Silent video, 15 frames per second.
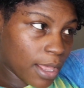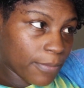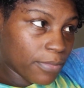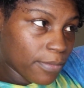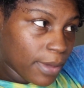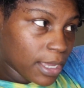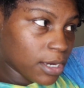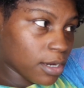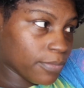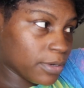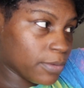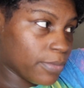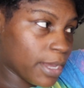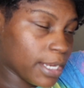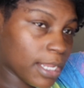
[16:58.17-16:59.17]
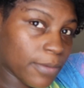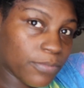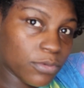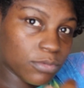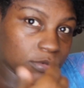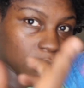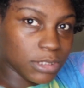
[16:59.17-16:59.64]
I put my hair up in a
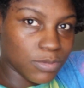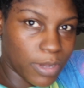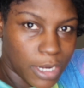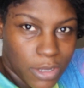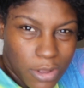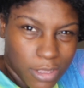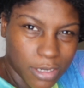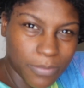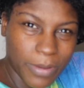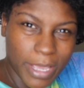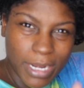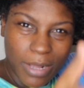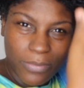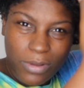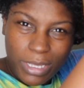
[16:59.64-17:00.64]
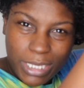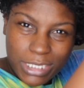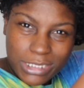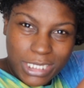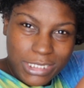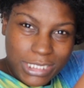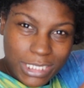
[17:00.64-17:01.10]
pineapple. This is why they call it a pineapple, I
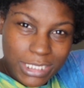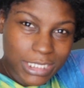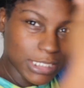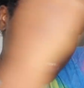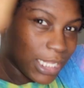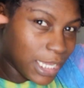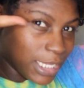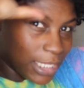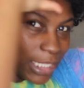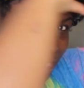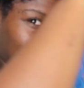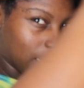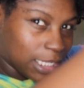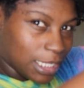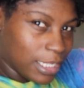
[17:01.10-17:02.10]
guess, because it looks like.